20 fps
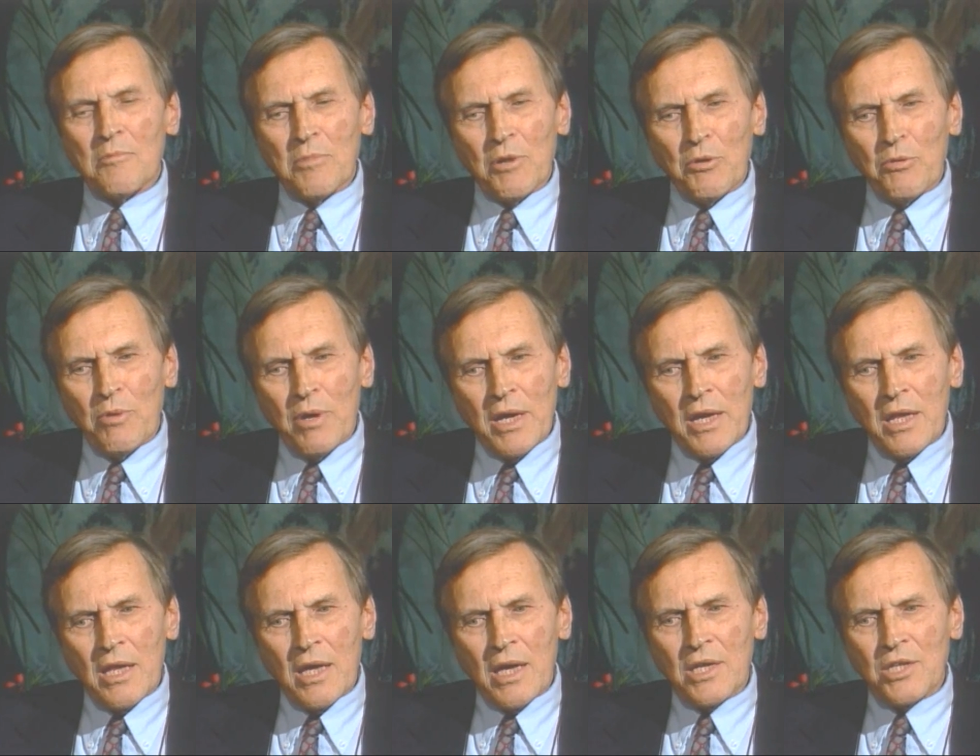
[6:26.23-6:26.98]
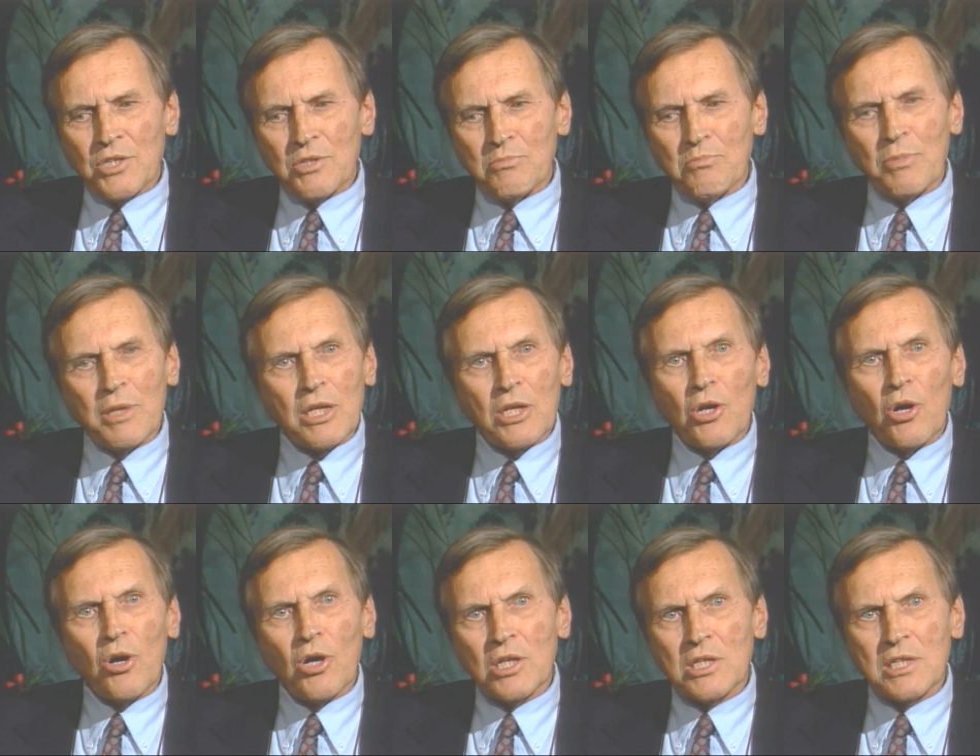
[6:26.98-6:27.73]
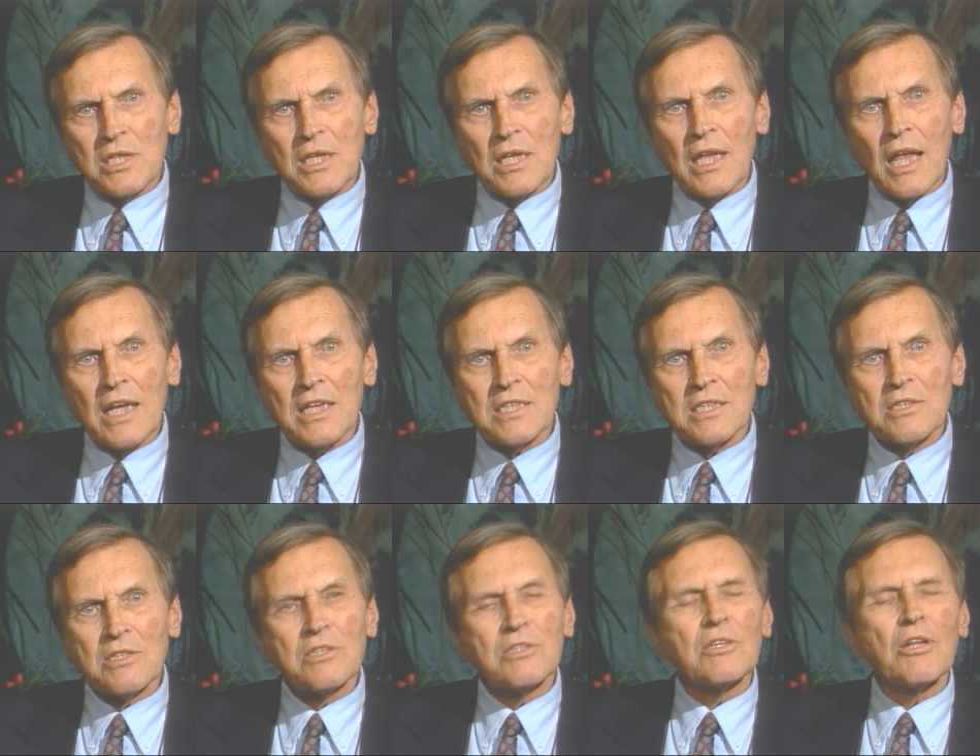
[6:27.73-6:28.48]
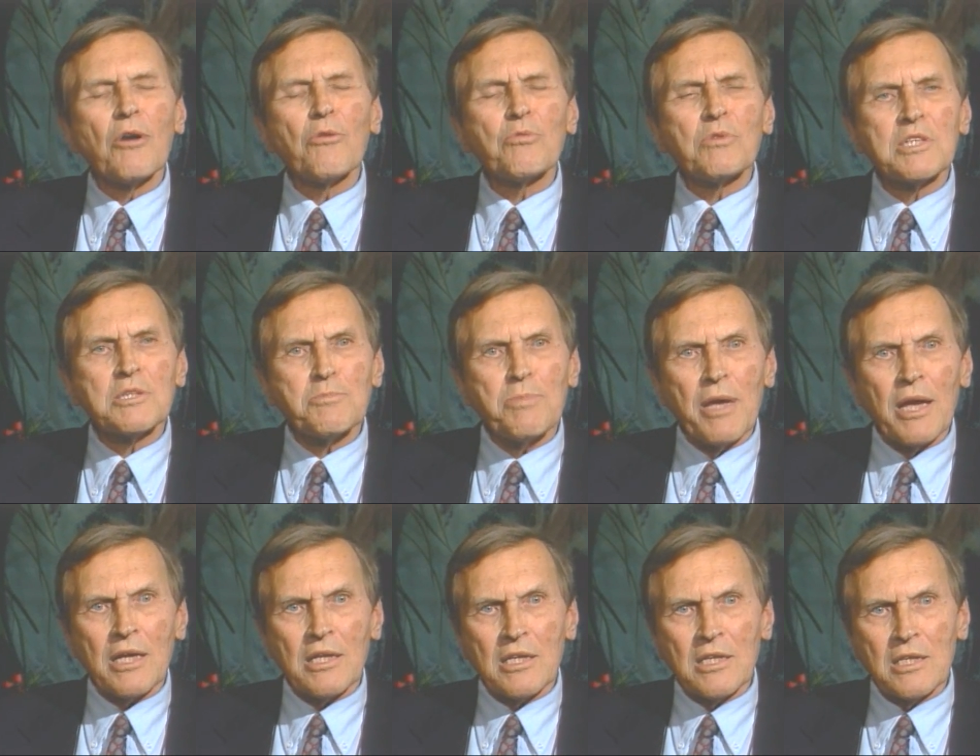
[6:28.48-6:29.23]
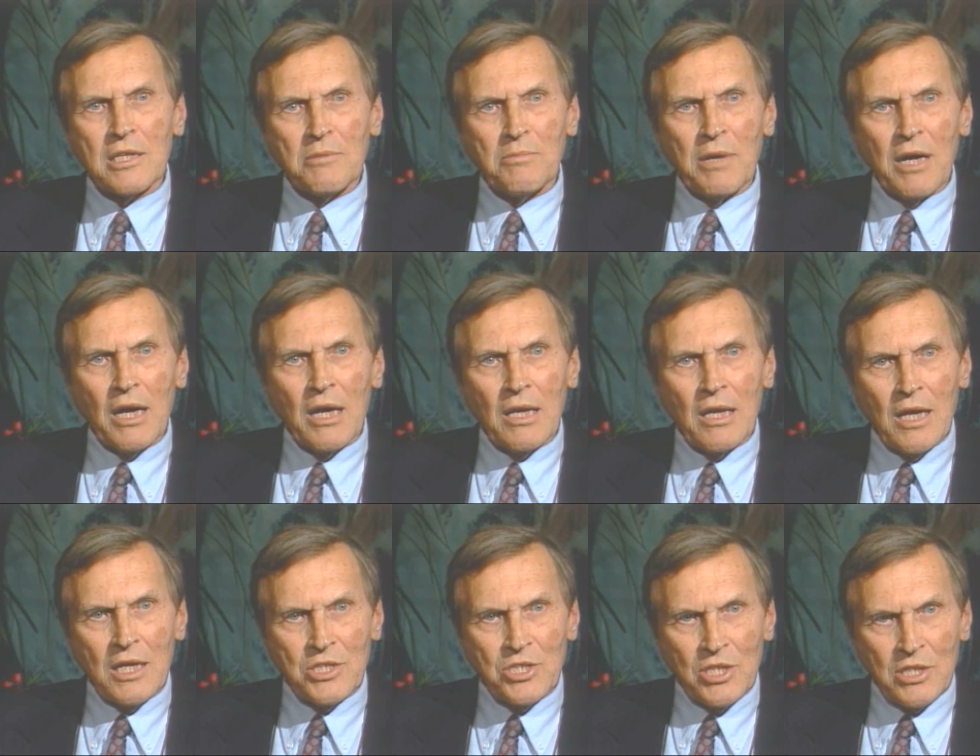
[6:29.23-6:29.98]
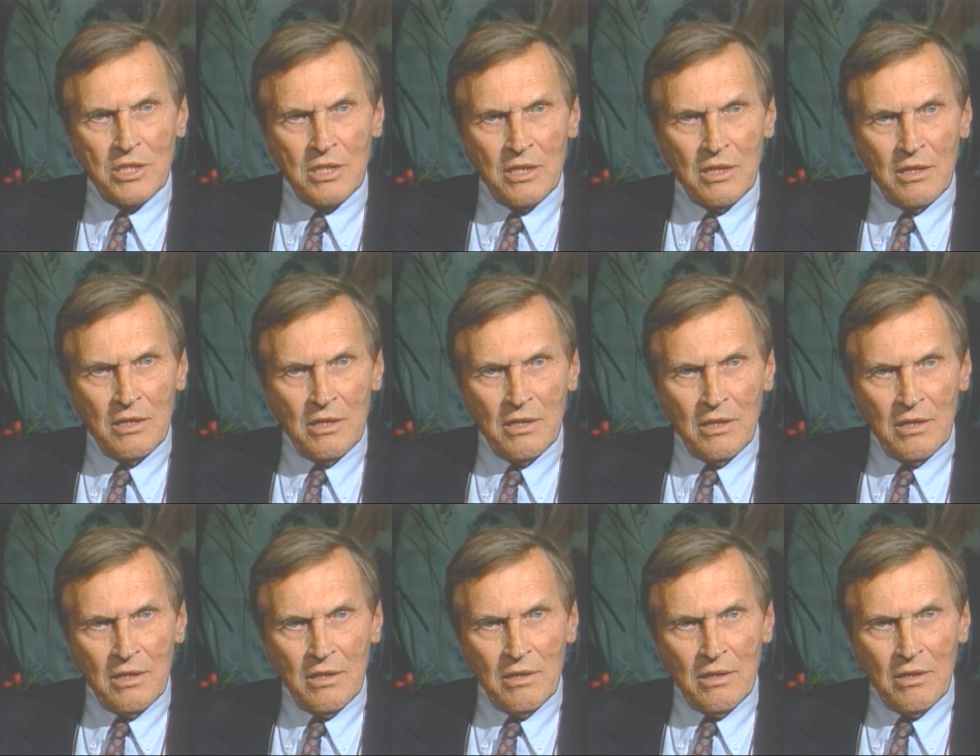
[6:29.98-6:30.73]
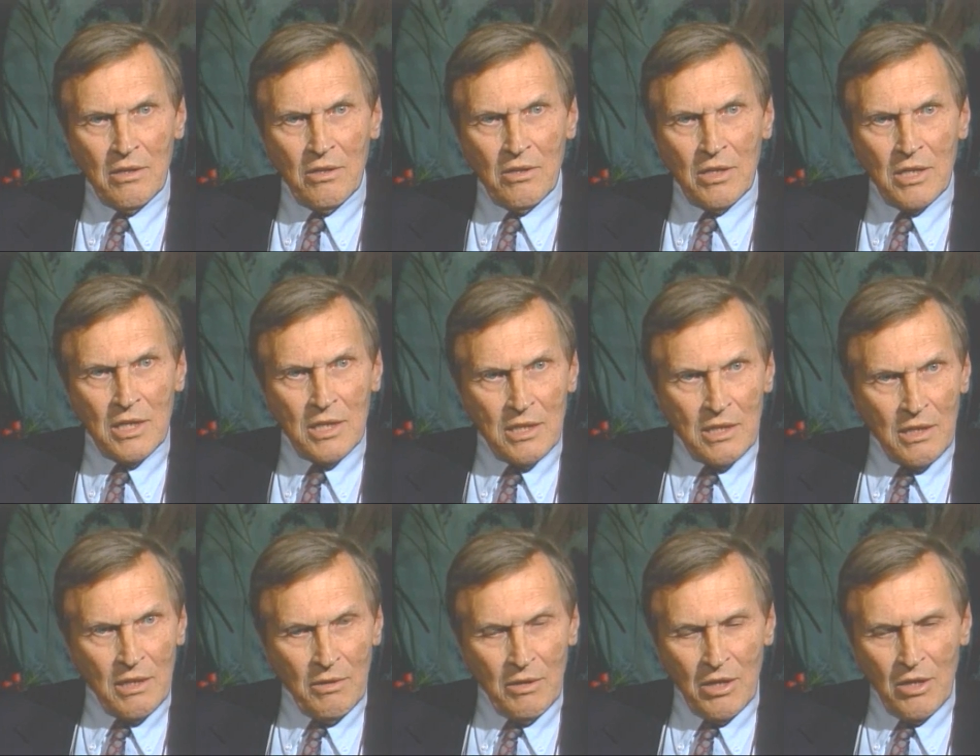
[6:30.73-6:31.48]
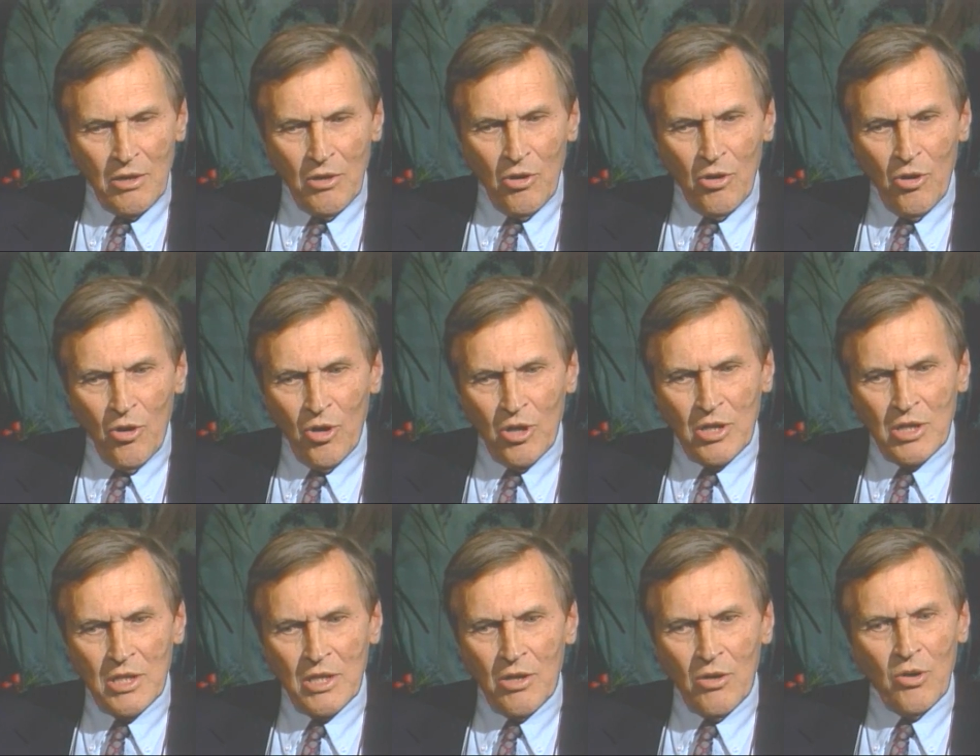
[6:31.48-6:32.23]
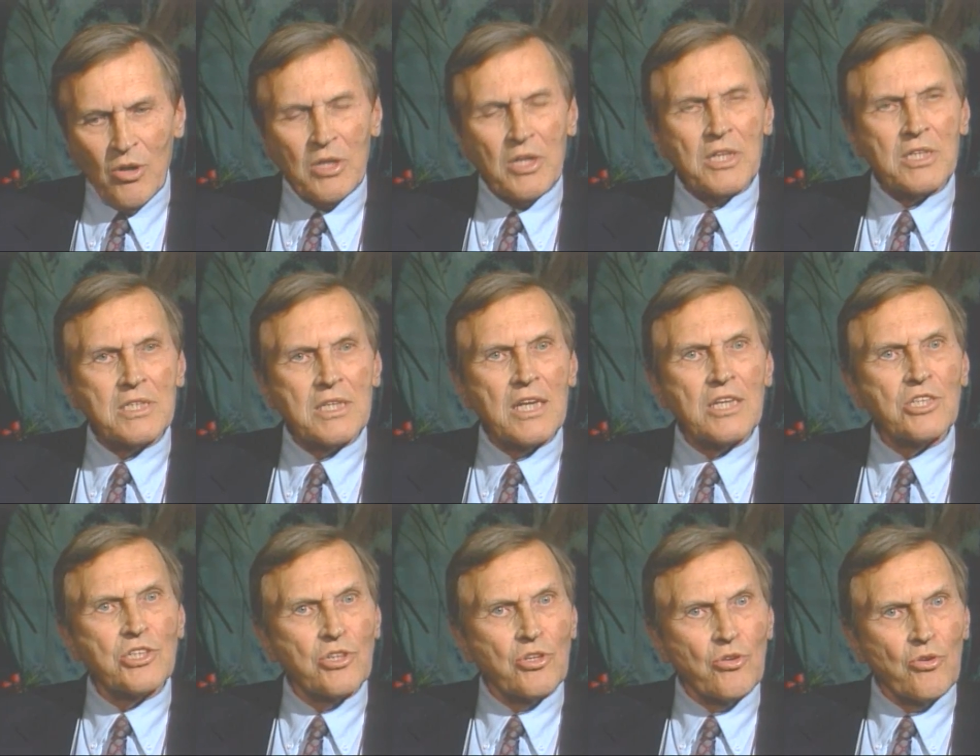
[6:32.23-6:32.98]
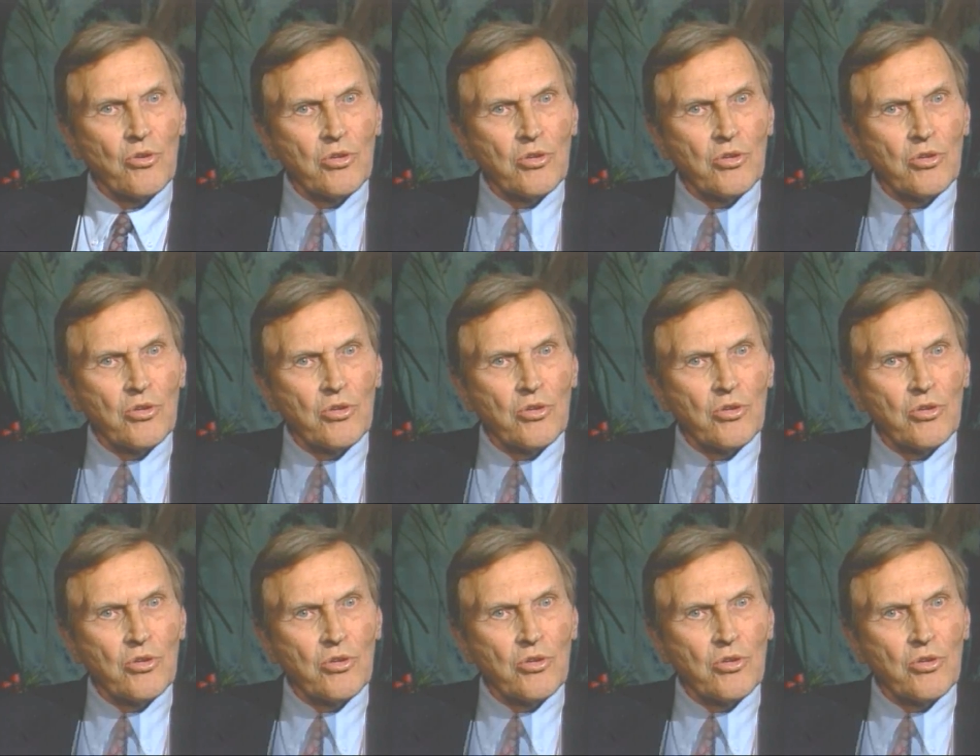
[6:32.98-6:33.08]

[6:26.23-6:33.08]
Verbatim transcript: But radiation, because it has no respect to biologic uh, org organization